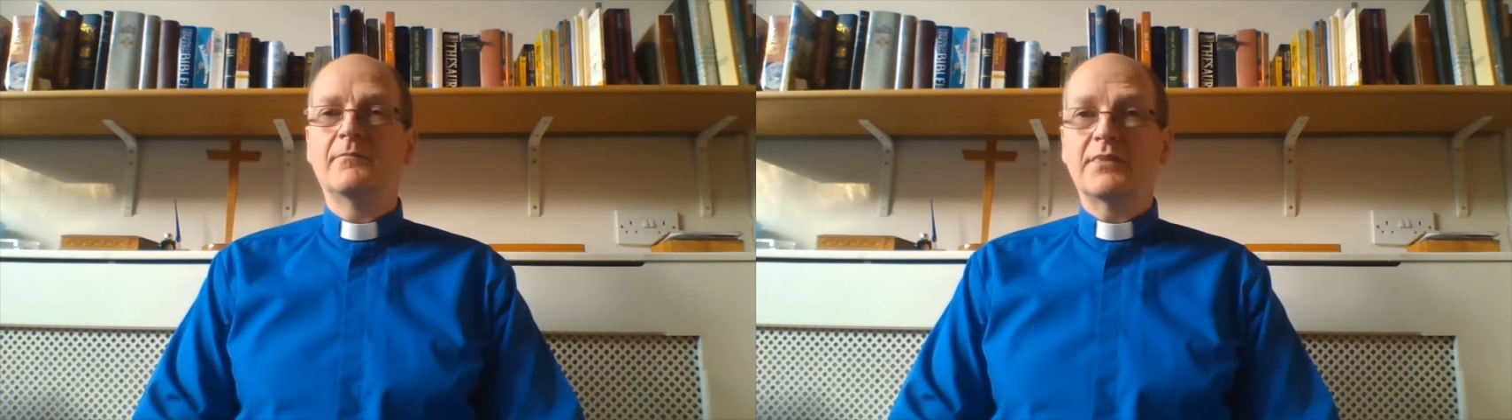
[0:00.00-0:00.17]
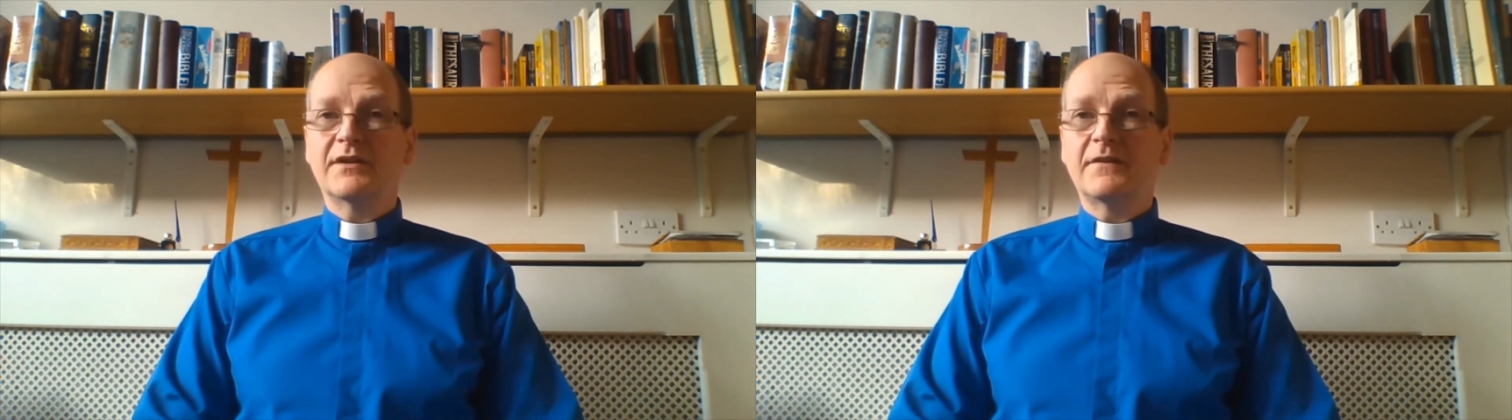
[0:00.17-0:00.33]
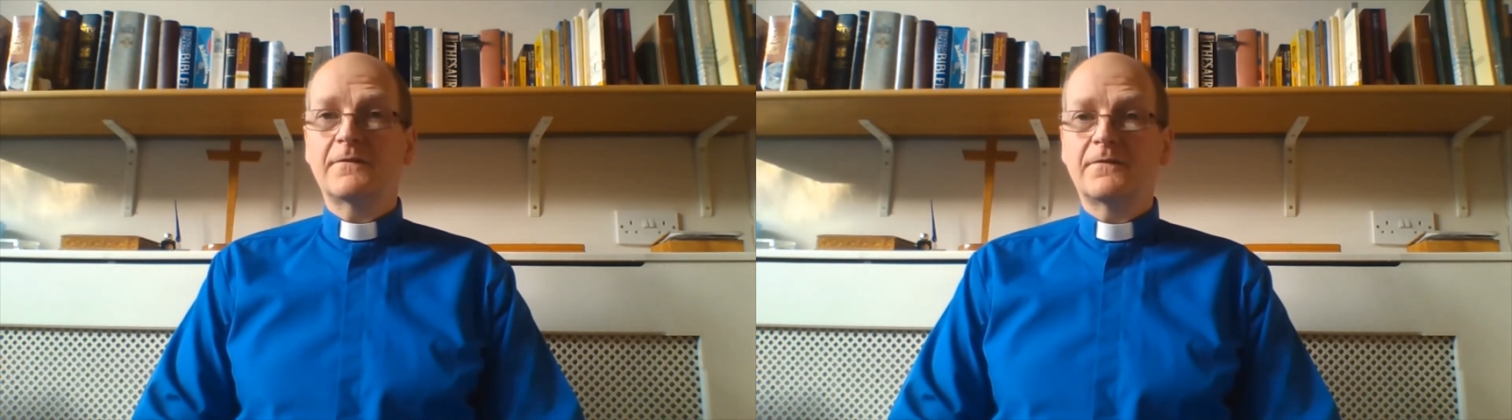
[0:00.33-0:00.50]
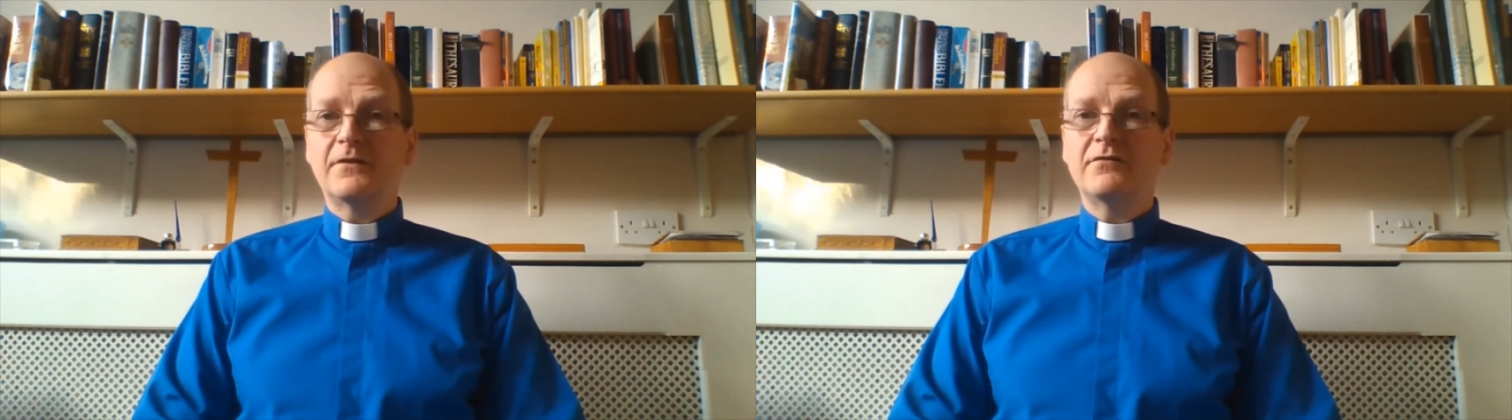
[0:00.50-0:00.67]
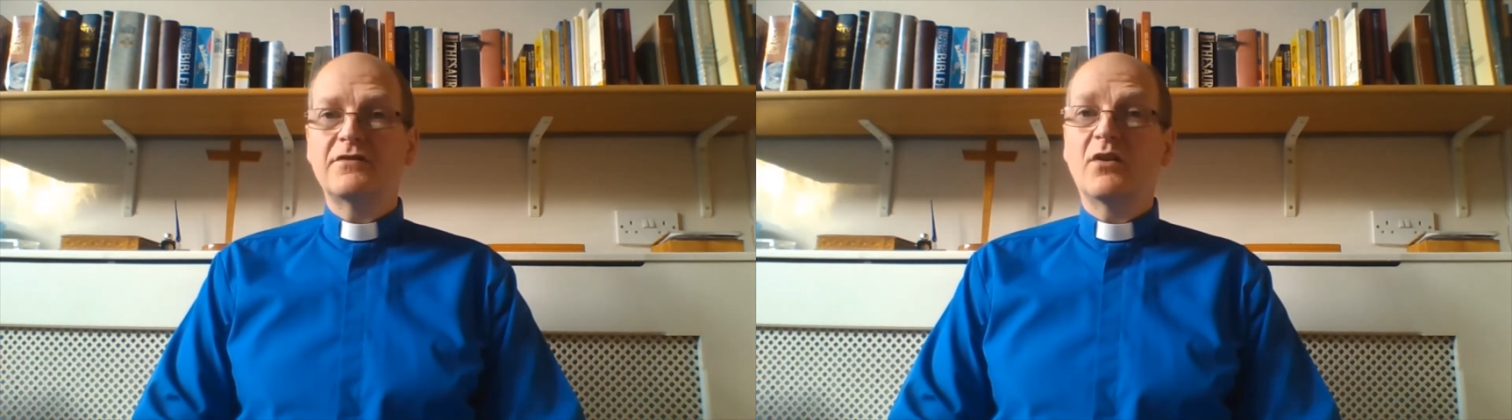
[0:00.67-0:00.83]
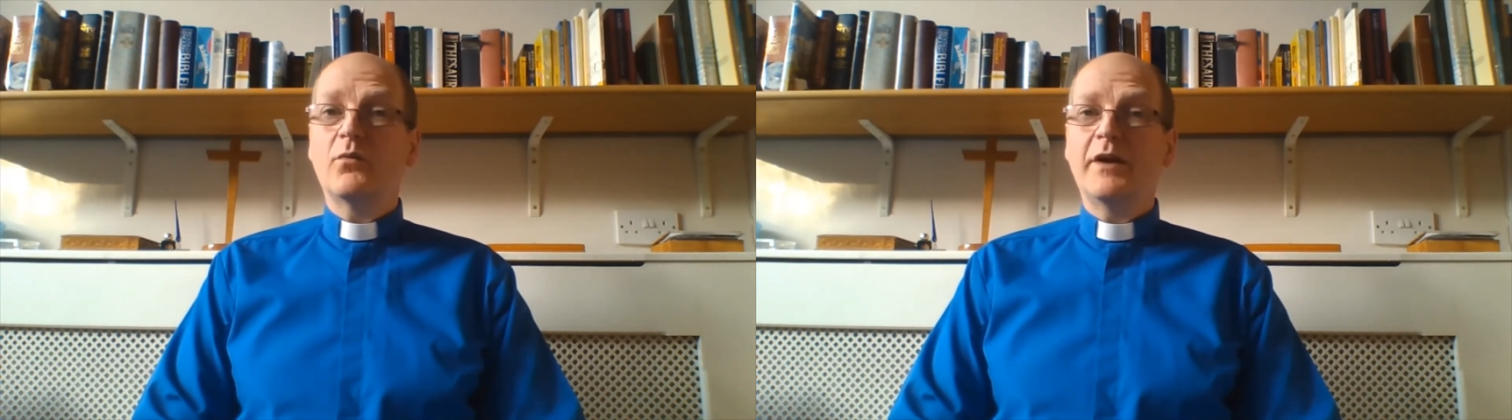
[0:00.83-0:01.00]
But the
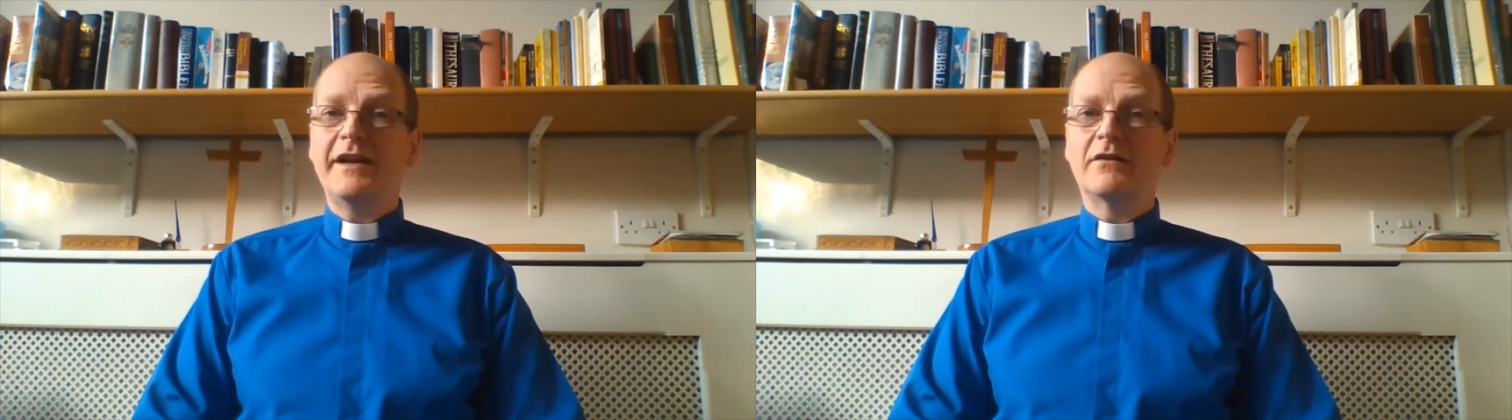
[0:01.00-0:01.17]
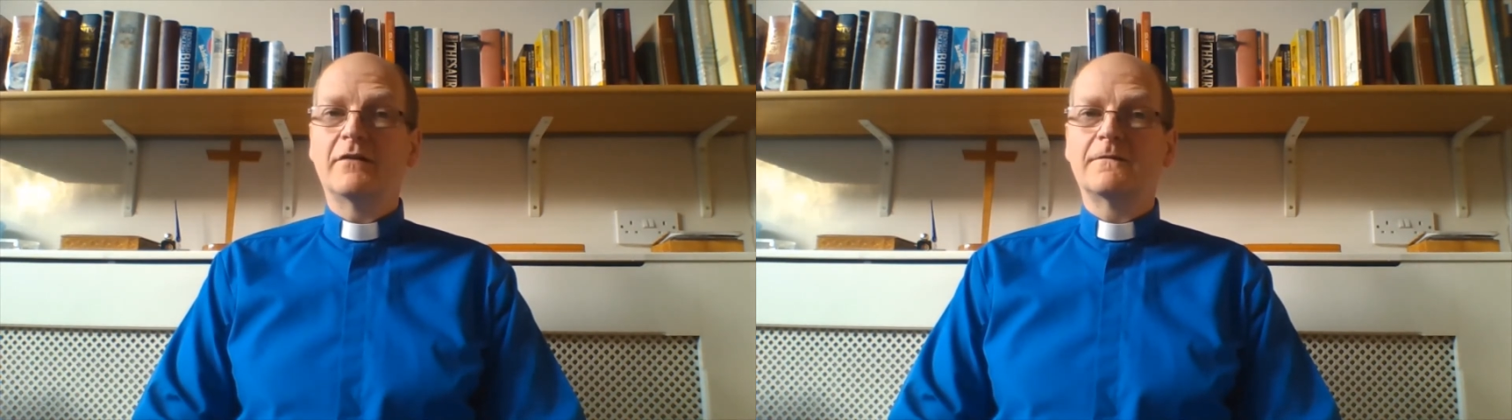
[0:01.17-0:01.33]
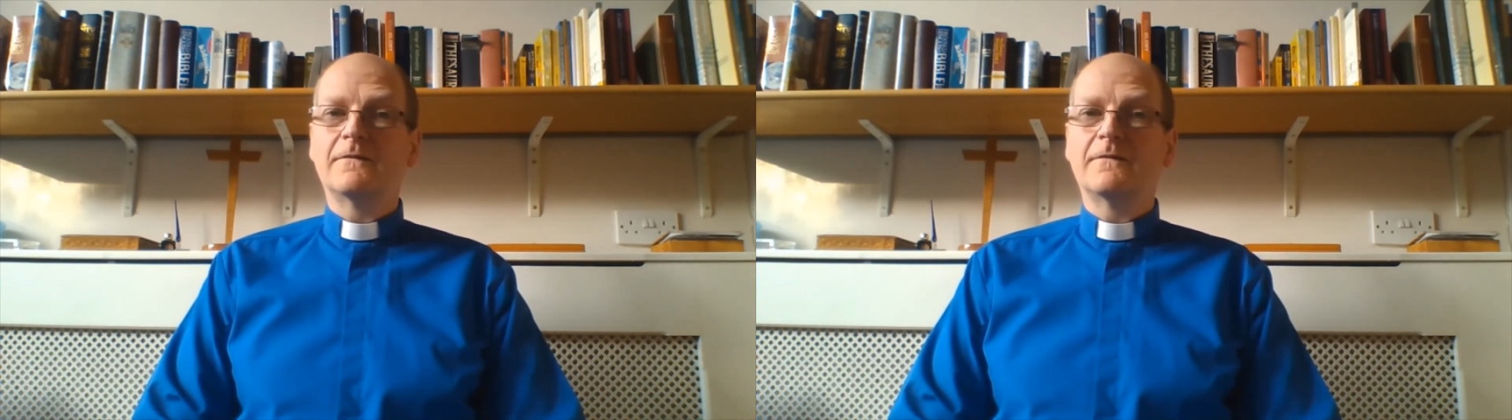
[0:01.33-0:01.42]
fruit that we look